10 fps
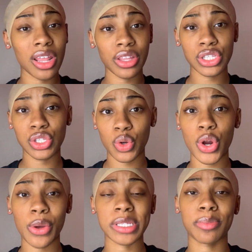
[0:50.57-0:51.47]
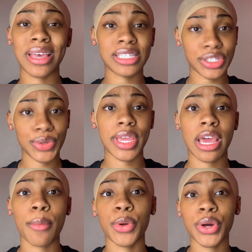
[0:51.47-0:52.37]
the tutorial as best as you
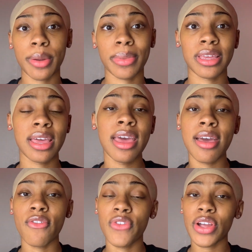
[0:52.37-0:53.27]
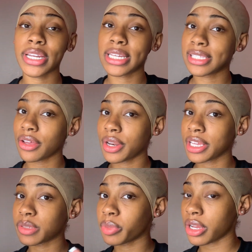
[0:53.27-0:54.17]
can. I'm going to be very detailed and
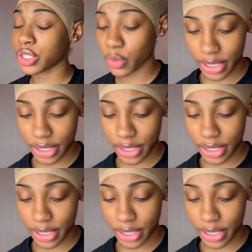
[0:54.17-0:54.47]
explanatory